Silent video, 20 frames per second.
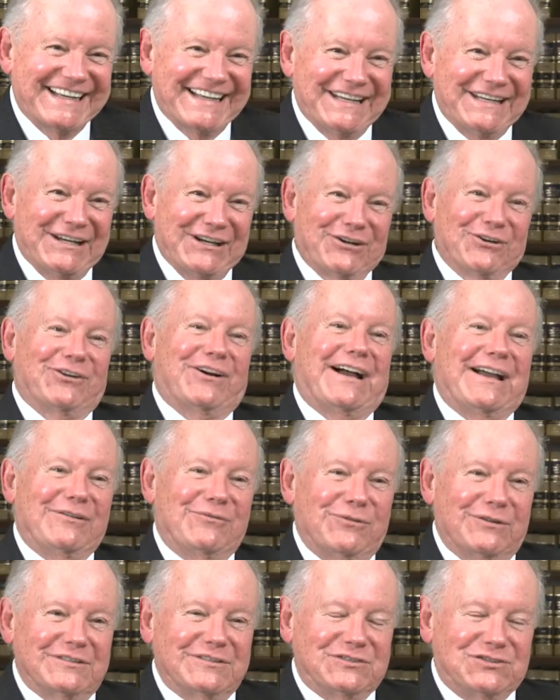and here I
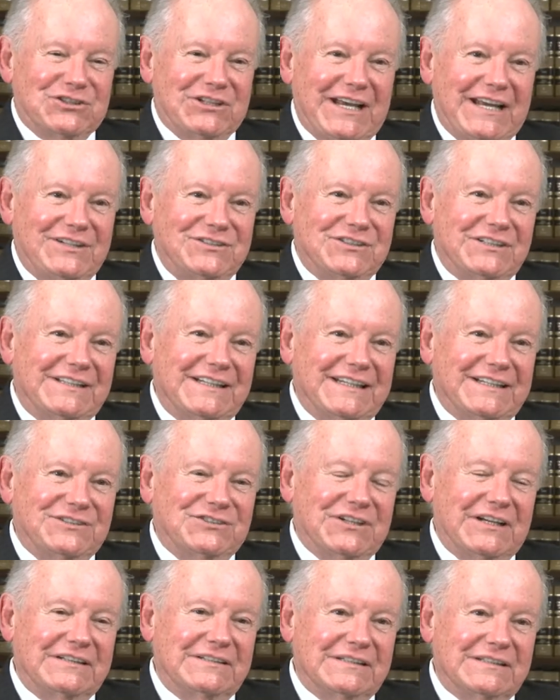was changing the
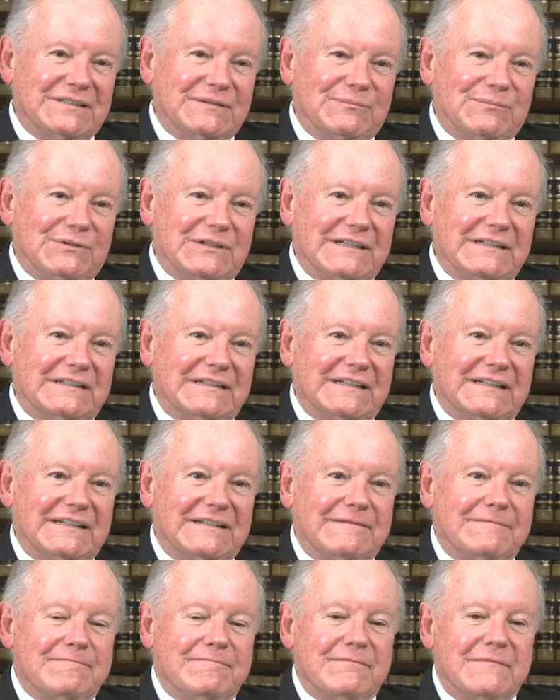agenda
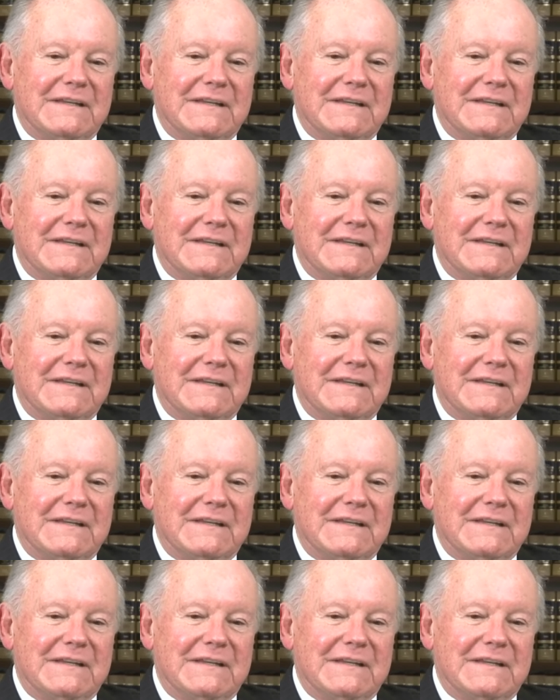completely.